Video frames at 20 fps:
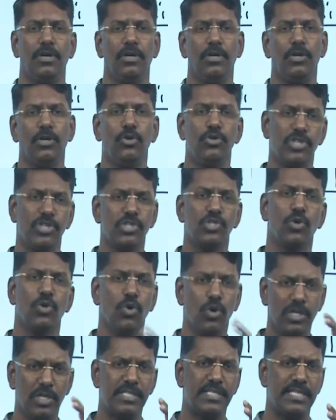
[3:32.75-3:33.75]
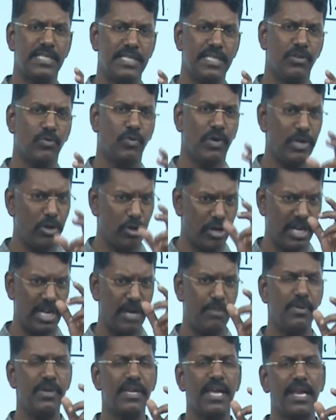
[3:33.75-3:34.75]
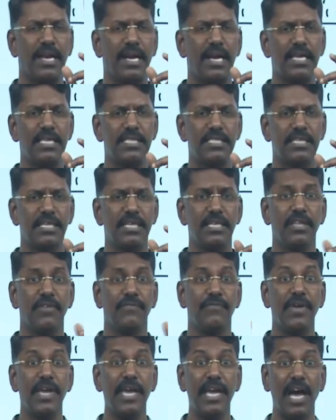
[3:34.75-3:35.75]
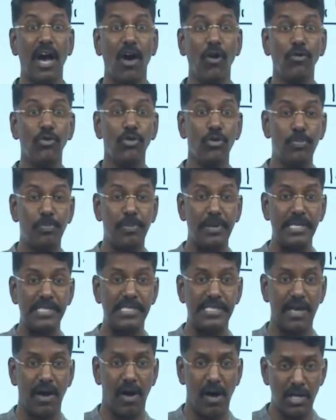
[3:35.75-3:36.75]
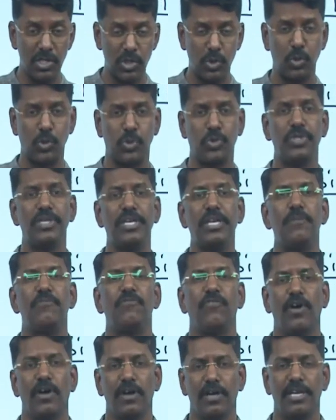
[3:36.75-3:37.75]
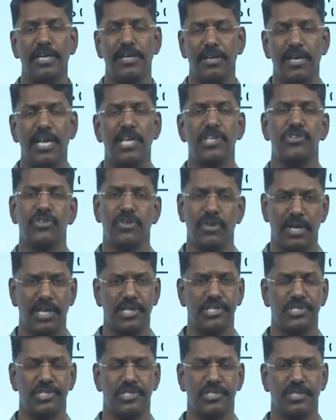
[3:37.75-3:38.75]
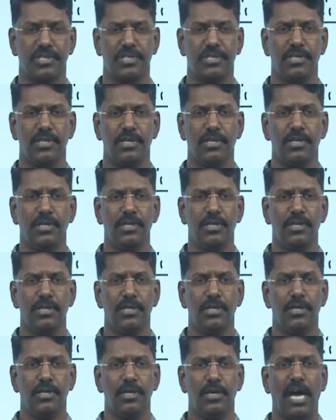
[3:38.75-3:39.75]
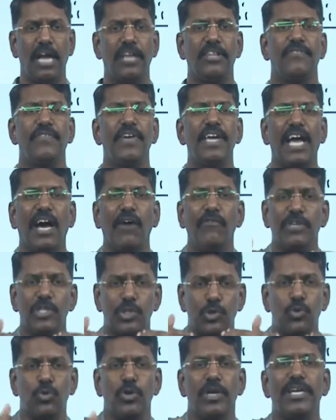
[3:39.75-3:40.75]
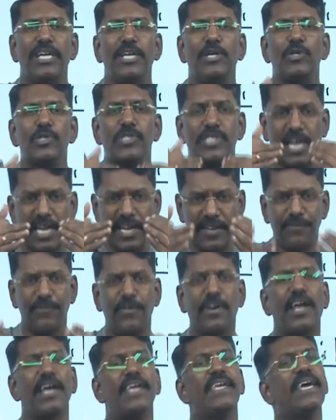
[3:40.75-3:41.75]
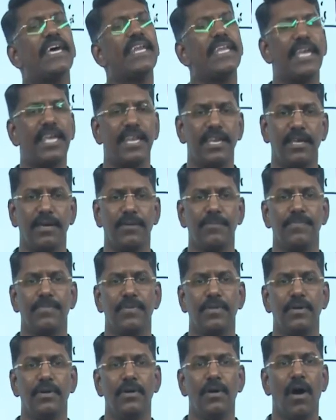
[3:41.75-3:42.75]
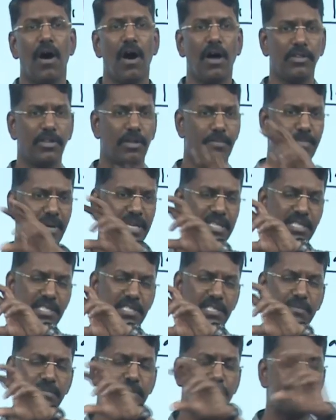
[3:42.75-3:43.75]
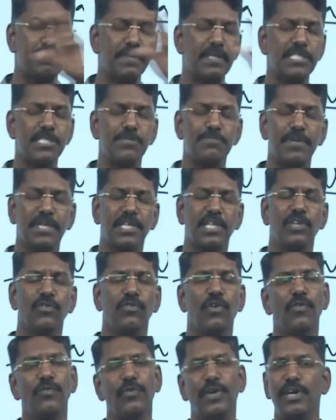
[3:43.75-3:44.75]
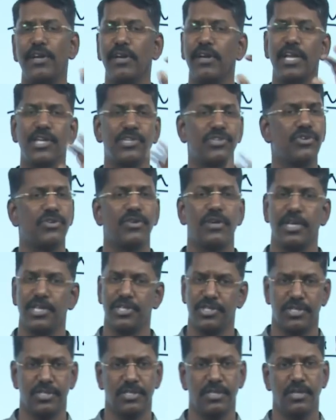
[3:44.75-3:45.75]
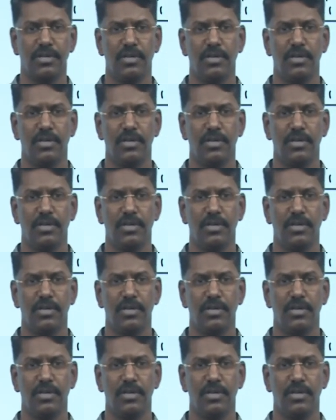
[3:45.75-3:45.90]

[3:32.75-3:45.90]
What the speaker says: You just go and see that one, you can able to analyze that, the way how UPSC asks question in foreign international relations, and the way how a student need to study for IR area on the basis of the perspective of international relations,